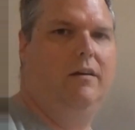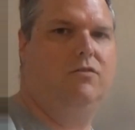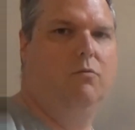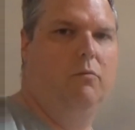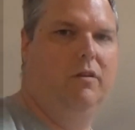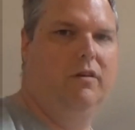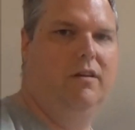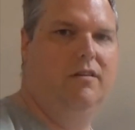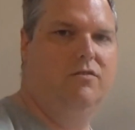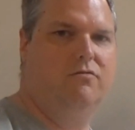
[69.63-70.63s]
so when we look
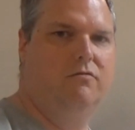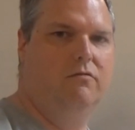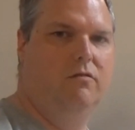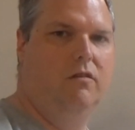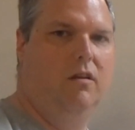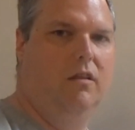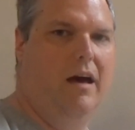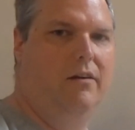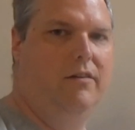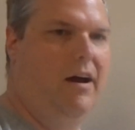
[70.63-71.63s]
at this
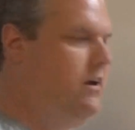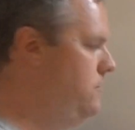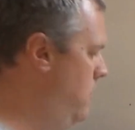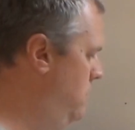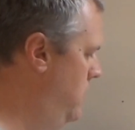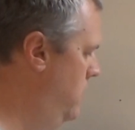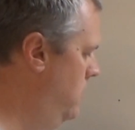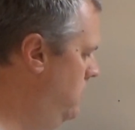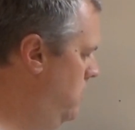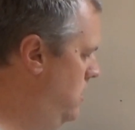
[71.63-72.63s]
ladder diagram
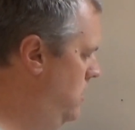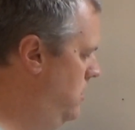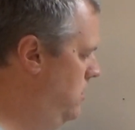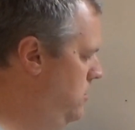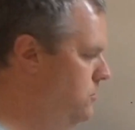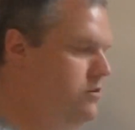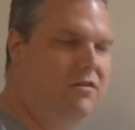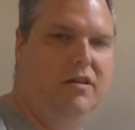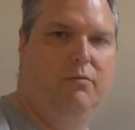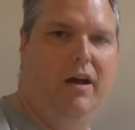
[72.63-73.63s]
here, you can
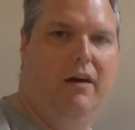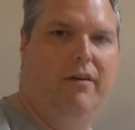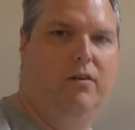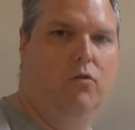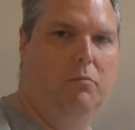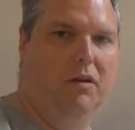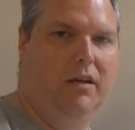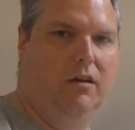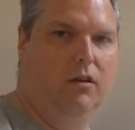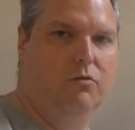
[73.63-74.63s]
see we have a
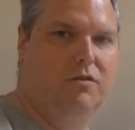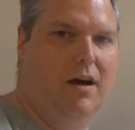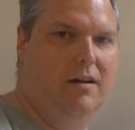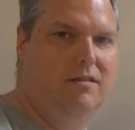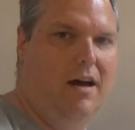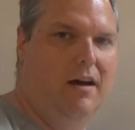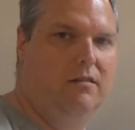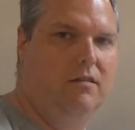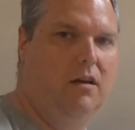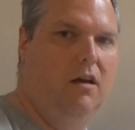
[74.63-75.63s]
normally closed
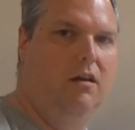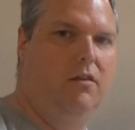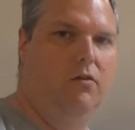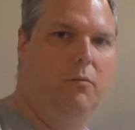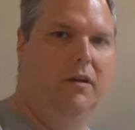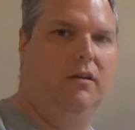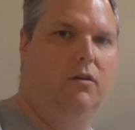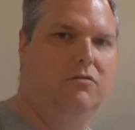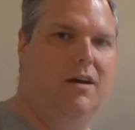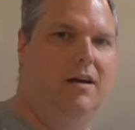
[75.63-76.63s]
contact. The normally
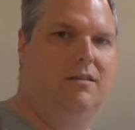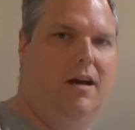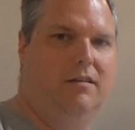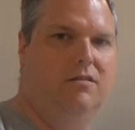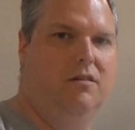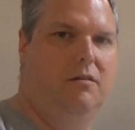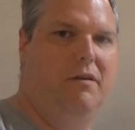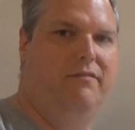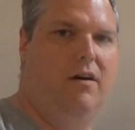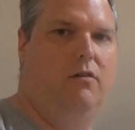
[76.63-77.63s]
closed contact is going to
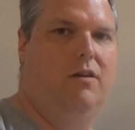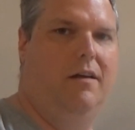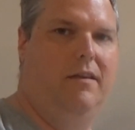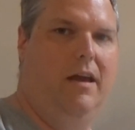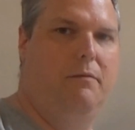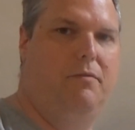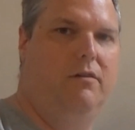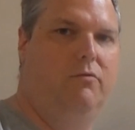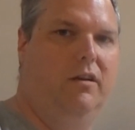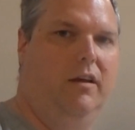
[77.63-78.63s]
be found on the eight
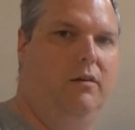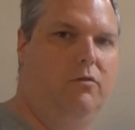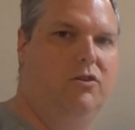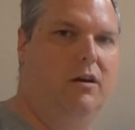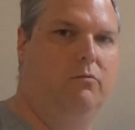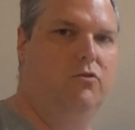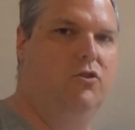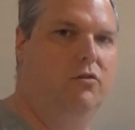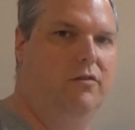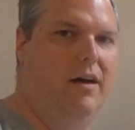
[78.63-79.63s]
pin relay, which I will
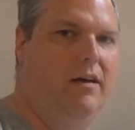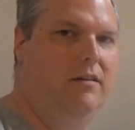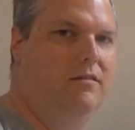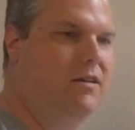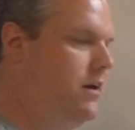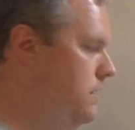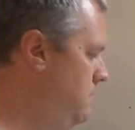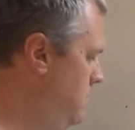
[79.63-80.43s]
show you that in a second.